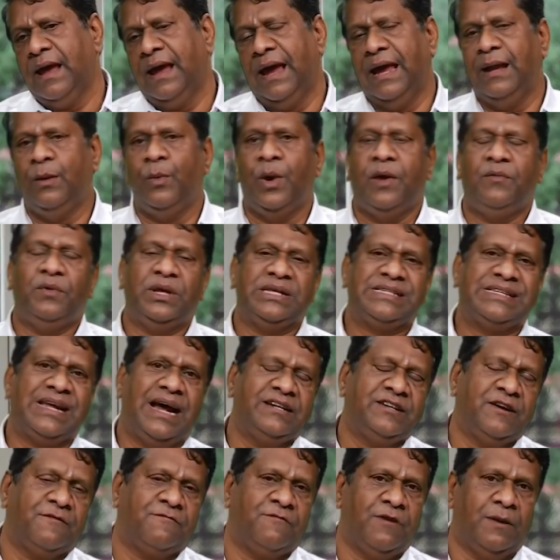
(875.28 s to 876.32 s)
Anyway, we
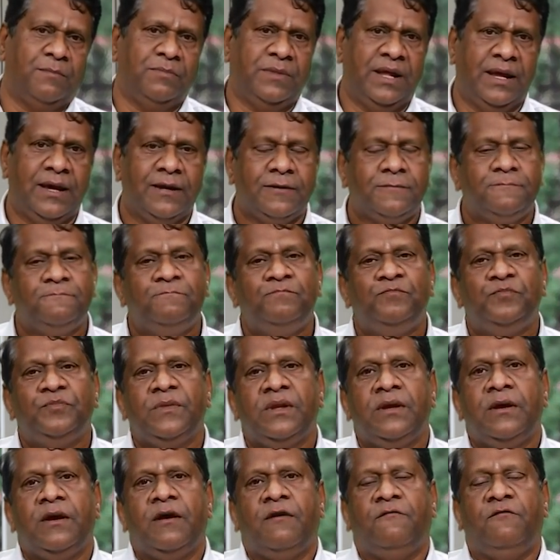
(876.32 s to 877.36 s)
started from there.
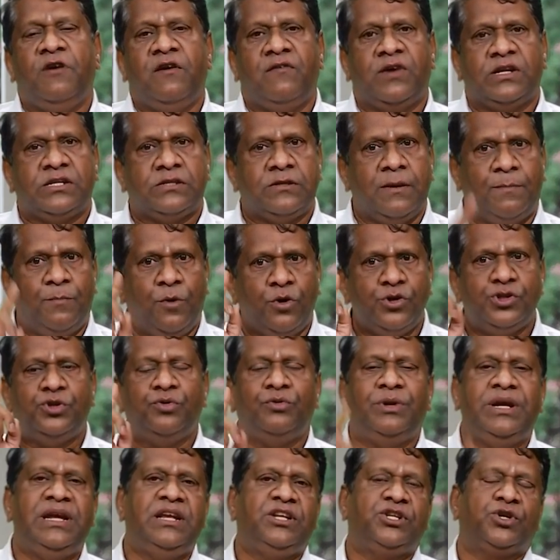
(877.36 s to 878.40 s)
We were supposed
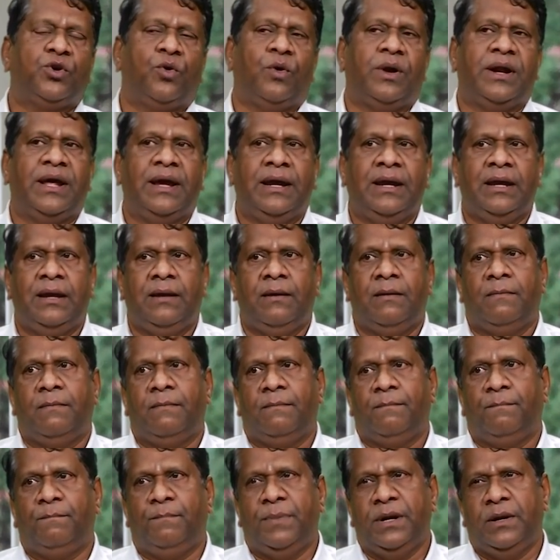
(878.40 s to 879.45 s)
to reach Kodai
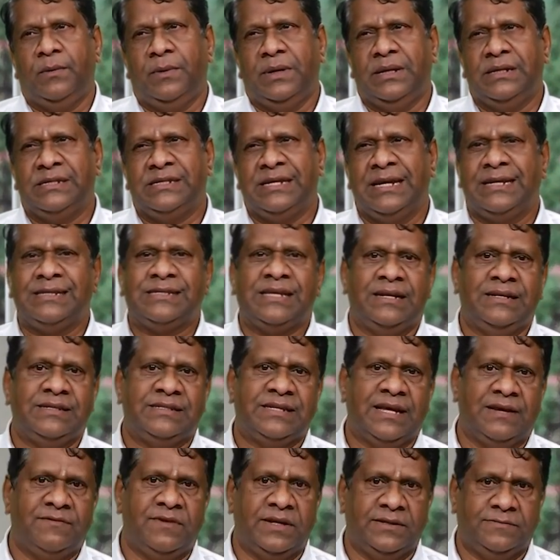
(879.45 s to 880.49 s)
between 6 and
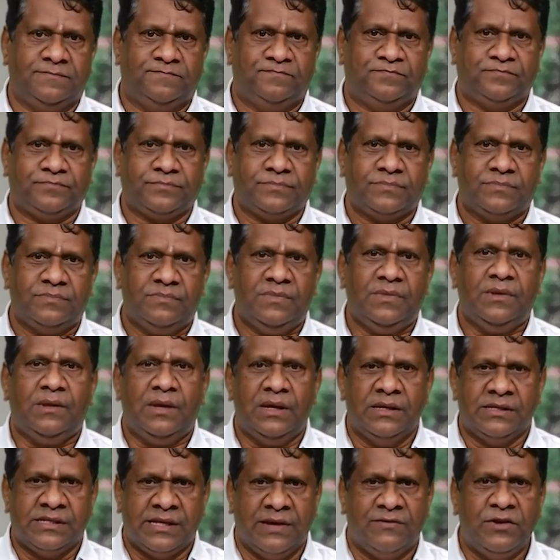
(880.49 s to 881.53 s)
7.
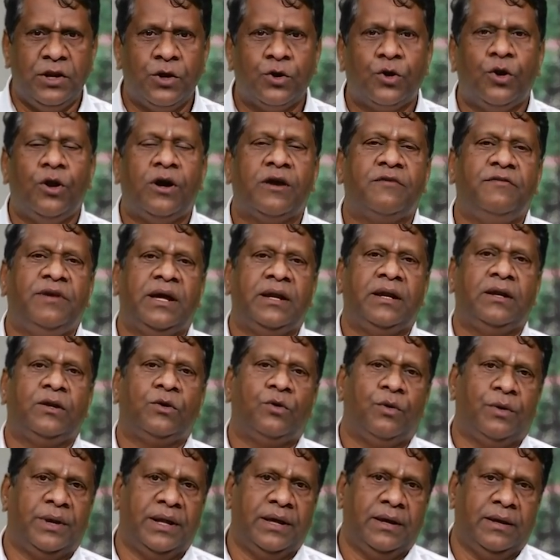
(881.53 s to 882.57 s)
7 o'clock we are in
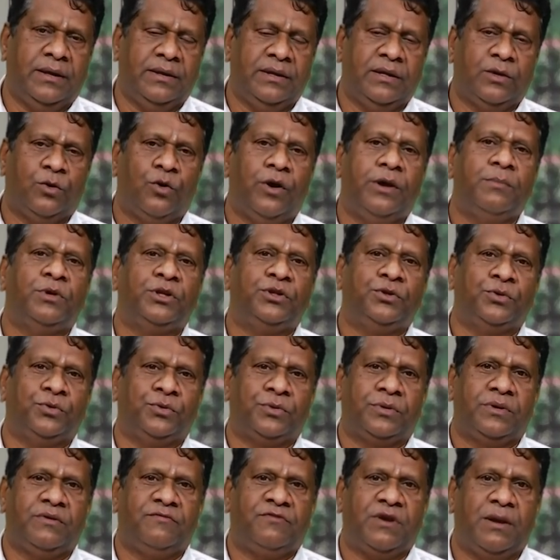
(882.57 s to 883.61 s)

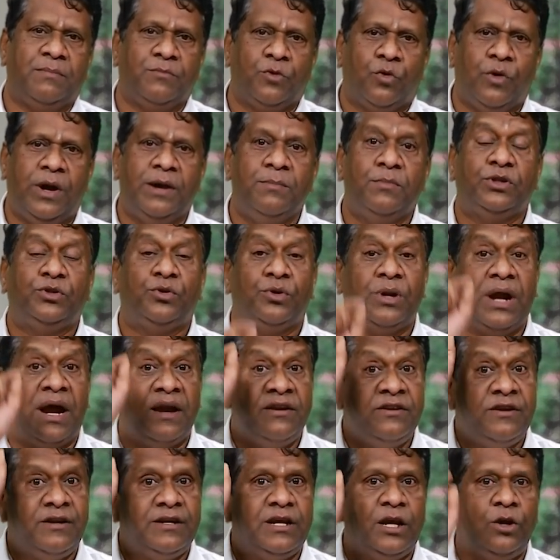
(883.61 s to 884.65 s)
Coimbatore. From Coimbatore,
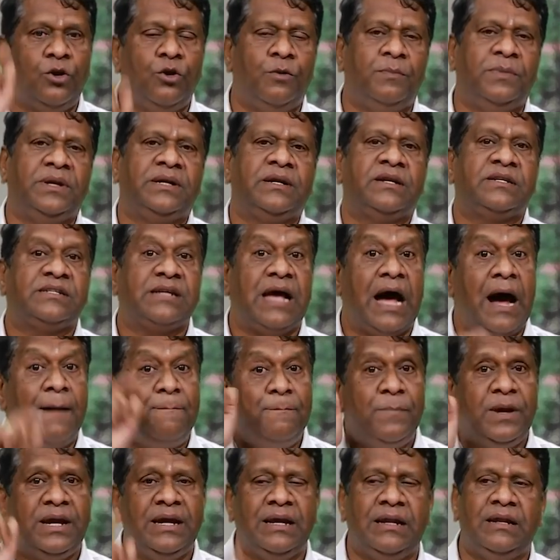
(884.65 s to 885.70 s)
100 kilometers
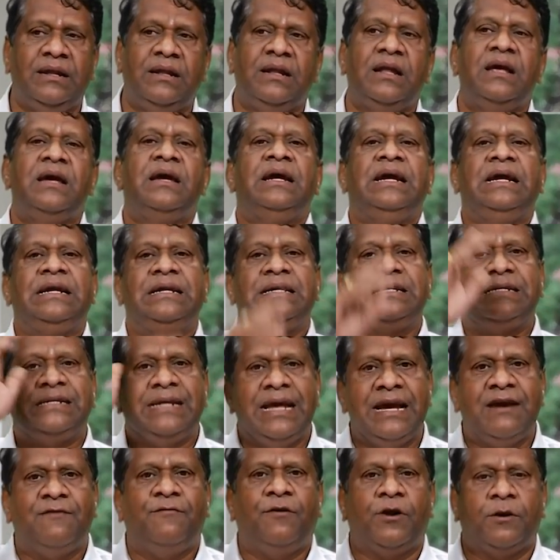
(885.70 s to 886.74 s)
uphill, it will
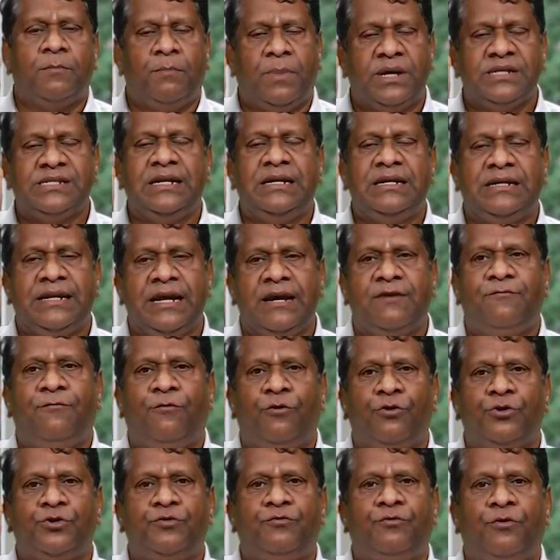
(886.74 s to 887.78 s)
take 4
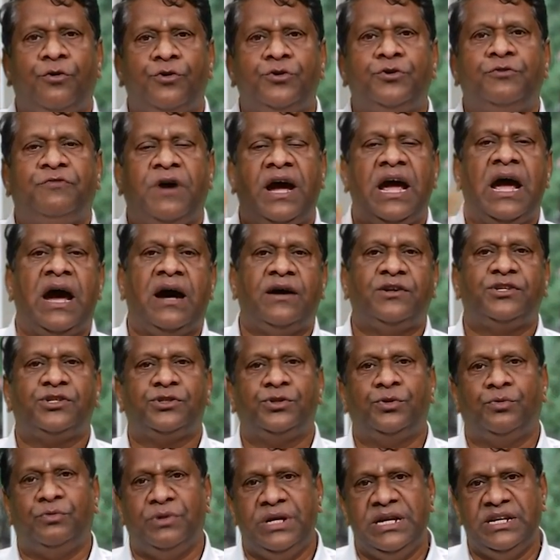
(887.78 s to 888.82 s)
to 5 hours
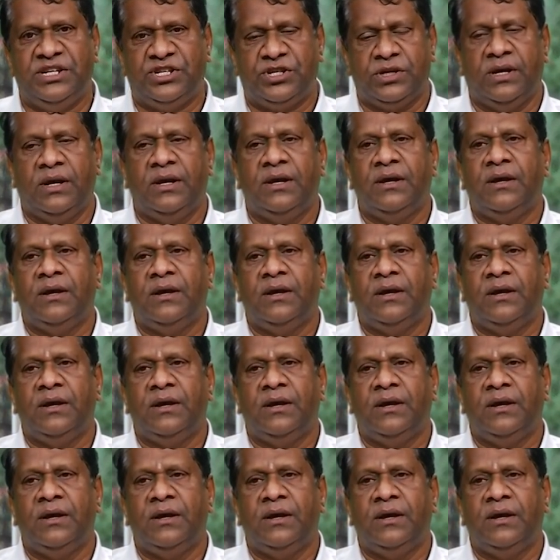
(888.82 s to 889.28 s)
to reach